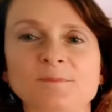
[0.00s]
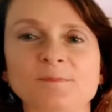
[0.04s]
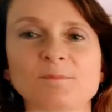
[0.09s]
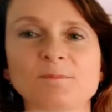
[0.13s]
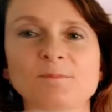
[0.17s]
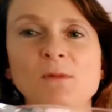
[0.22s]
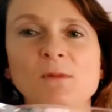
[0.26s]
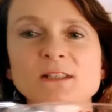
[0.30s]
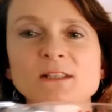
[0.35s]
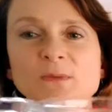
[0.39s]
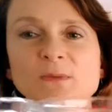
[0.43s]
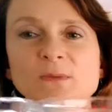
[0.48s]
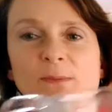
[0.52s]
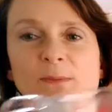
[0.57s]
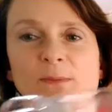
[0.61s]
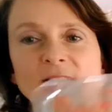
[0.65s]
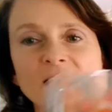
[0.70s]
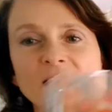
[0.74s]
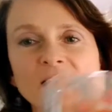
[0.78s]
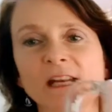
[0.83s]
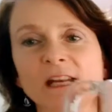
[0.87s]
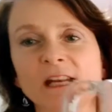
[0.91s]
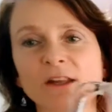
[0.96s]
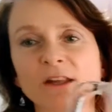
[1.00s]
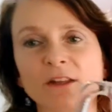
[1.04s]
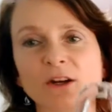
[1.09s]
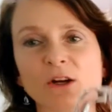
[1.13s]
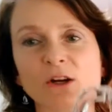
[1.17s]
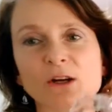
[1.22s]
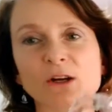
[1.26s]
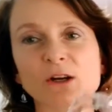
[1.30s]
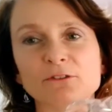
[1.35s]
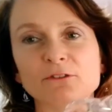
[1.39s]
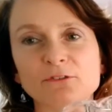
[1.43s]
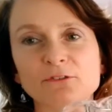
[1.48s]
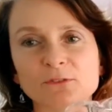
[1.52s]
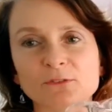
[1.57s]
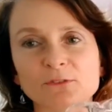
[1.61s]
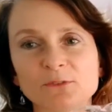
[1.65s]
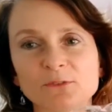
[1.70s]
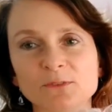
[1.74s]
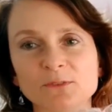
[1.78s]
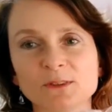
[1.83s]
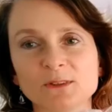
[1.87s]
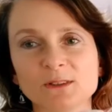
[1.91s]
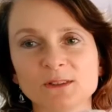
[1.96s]
my sweet potato that I've
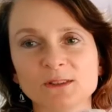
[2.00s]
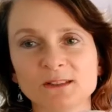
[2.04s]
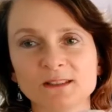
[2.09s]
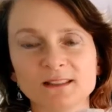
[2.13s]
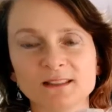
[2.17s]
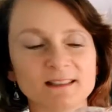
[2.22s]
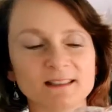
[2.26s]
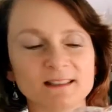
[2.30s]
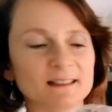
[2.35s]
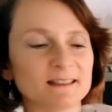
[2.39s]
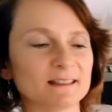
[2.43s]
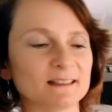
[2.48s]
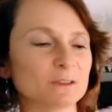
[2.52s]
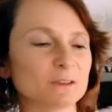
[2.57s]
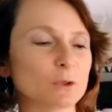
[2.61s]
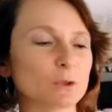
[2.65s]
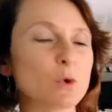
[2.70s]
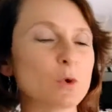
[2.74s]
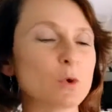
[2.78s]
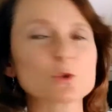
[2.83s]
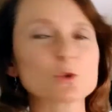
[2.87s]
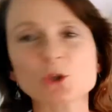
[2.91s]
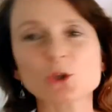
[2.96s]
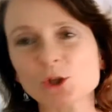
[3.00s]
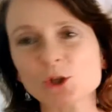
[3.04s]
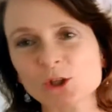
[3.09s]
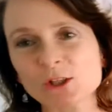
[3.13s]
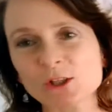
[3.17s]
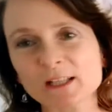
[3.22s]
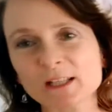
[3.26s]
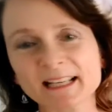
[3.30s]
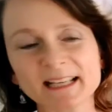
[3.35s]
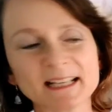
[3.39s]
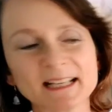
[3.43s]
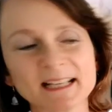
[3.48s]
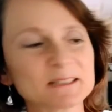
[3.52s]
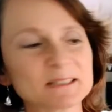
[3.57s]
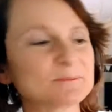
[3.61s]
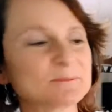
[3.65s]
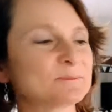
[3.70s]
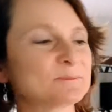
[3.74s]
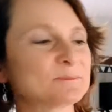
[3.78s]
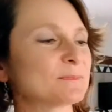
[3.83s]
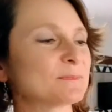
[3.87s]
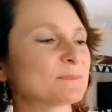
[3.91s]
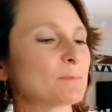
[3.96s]
cooked earlier.
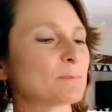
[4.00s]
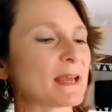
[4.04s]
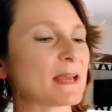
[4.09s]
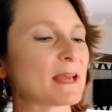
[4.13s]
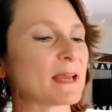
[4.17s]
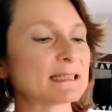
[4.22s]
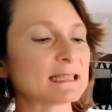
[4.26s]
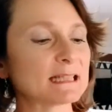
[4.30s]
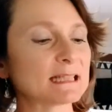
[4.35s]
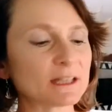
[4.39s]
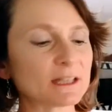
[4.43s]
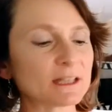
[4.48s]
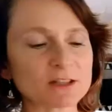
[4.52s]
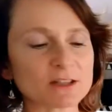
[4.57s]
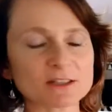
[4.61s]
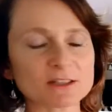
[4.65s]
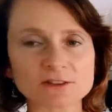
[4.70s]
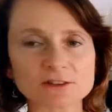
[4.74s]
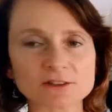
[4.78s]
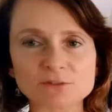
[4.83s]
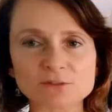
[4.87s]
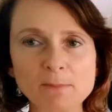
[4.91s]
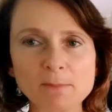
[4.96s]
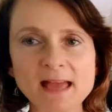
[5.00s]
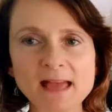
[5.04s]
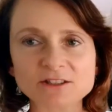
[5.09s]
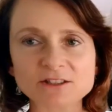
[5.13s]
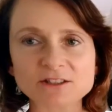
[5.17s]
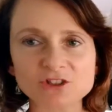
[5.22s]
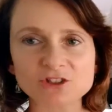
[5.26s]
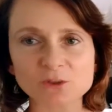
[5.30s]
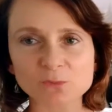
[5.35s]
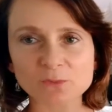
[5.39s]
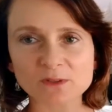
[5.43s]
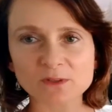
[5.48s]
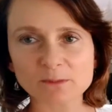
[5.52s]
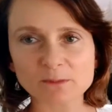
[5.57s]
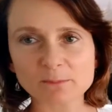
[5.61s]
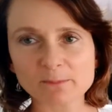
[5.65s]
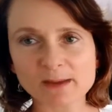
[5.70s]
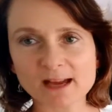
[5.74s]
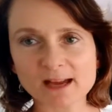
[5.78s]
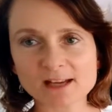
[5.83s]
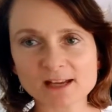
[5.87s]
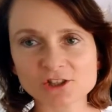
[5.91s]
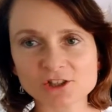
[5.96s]
Basically, I just mashed it with a
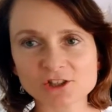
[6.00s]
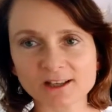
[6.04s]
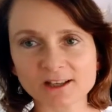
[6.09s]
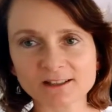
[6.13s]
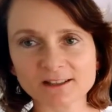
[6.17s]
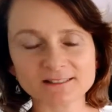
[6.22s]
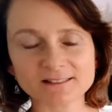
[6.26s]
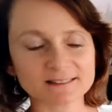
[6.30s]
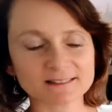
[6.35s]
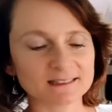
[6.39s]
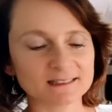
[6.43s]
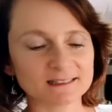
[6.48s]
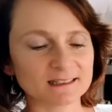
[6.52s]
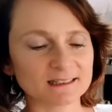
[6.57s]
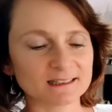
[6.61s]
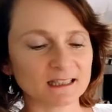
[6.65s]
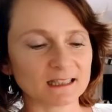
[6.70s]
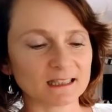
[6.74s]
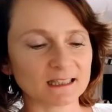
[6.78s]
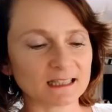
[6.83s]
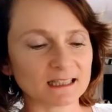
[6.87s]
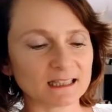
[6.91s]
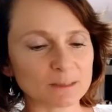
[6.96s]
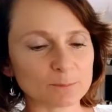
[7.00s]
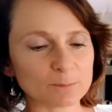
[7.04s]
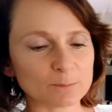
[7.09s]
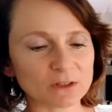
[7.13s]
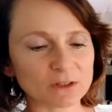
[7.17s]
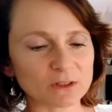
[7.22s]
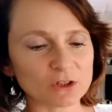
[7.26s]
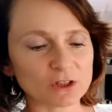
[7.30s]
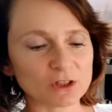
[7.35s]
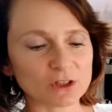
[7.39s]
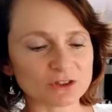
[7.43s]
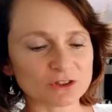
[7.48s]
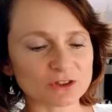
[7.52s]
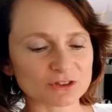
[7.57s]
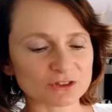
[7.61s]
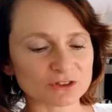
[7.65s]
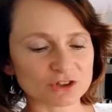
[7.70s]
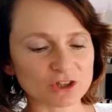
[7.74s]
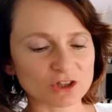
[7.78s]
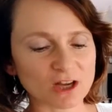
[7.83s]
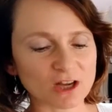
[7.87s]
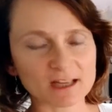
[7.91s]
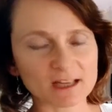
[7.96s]
masher, but you can
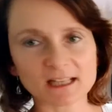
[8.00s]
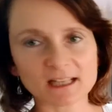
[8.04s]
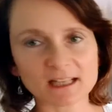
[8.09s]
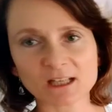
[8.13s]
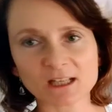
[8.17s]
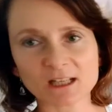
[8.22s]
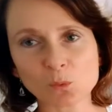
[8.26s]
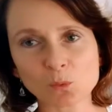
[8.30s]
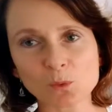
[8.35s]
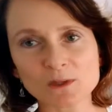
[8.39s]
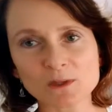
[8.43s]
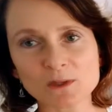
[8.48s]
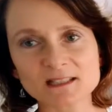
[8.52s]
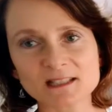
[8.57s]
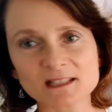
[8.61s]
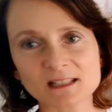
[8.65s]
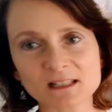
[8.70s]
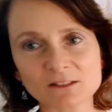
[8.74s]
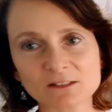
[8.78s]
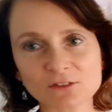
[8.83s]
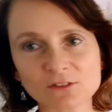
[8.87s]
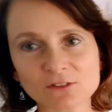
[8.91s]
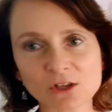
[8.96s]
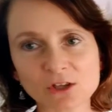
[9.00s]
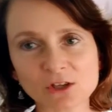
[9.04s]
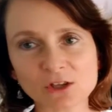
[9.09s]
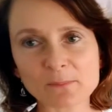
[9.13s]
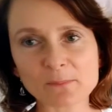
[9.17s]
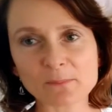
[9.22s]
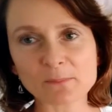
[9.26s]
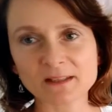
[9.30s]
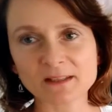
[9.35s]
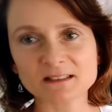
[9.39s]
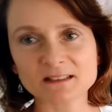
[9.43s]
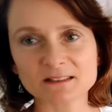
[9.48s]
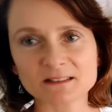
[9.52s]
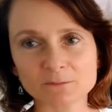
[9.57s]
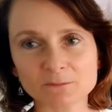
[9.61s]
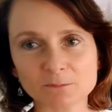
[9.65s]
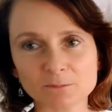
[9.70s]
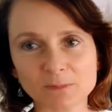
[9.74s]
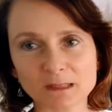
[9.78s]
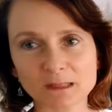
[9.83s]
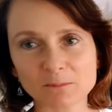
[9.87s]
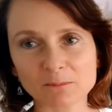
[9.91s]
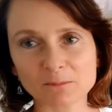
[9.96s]
just chuck it in and whisk it if you like
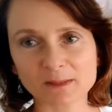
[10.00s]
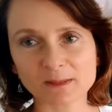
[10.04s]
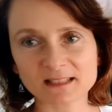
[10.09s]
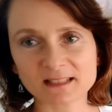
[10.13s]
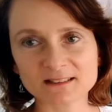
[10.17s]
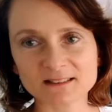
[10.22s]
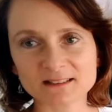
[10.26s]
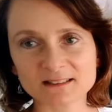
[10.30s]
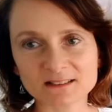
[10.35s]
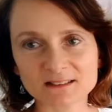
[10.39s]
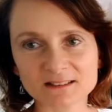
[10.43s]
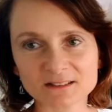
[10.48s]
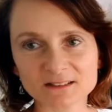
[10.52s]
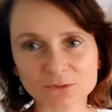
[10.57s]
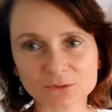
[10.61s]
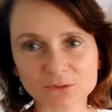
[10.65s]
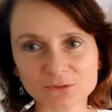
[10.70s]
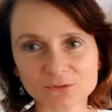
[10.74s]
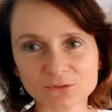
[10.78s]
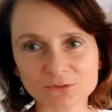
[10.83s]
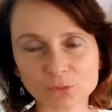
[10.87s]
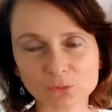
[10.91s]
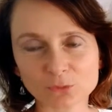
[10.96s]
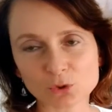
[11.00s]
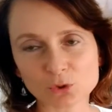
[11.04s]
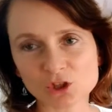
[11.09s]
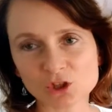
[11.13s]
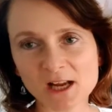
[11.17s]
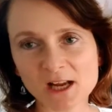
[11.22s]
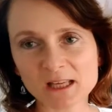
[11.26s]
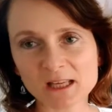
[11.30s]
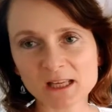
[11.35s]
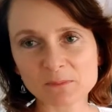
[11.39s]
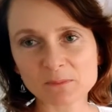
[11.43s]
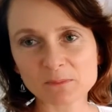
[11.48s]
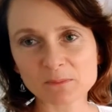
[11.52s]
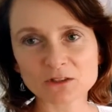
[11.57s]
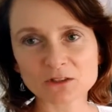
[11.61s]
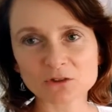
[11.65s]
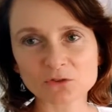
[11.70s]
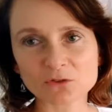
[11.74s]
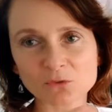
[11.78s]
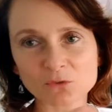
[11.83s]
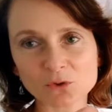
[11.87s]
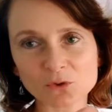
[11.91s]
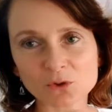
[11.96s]
big pieces or chunky bits
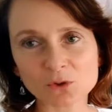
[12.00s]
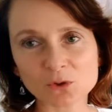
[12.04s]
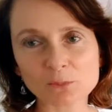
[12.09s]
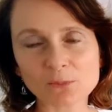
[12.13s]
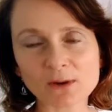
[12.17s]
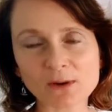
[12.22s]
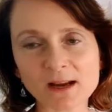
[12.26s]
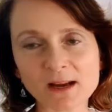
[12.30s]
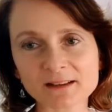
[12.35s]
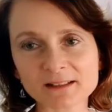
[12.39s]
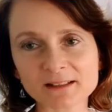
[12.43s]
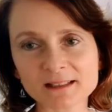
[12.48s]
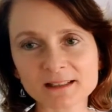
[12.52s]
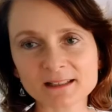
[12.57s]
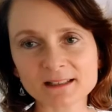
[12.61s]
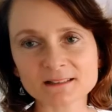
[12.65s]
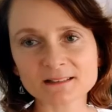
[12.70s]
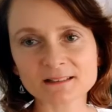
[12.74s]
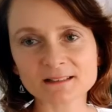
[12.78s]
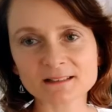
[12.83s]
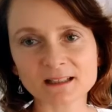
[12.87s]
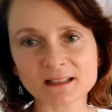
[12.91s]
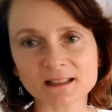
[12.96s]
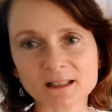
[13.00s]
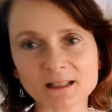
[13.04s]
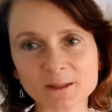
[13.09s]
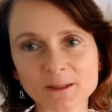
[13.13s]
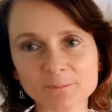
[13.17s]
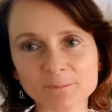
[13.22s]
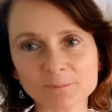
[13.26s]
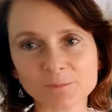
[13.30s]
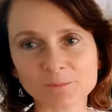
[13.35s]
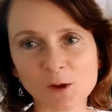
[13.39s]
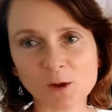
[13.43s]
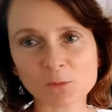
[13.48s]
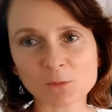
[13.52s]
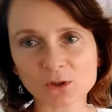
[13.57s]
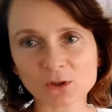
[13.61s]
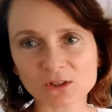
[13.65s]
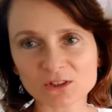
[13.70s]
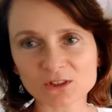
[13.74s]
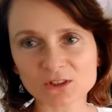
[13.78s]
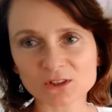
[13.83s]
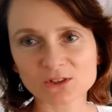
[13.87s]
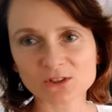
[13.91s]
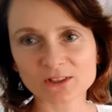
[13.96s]
through your brownies. I'm not
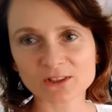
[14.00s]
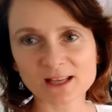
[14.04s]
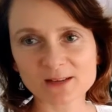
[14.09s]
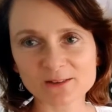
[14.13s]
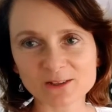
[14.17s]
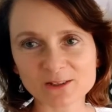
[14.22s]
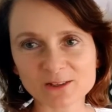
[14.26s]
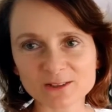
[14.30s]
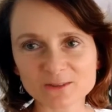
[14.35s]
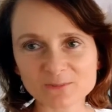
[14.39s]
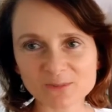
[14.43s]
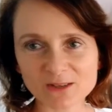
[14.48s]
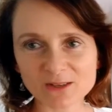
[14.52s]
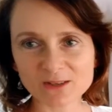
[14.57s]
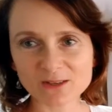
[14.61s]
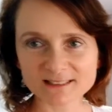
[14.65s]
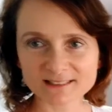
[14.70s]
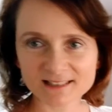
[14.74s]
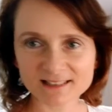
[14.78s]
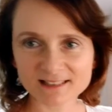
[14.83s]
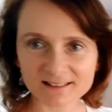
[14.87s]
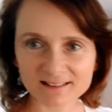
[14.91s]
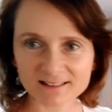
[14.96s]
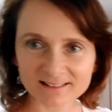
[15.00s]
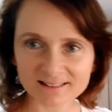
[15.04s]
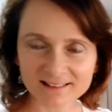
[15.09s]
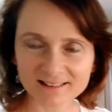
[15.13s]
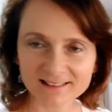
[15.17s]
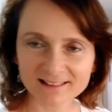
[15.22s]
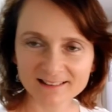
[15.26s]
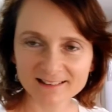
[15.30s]
going to do that because my son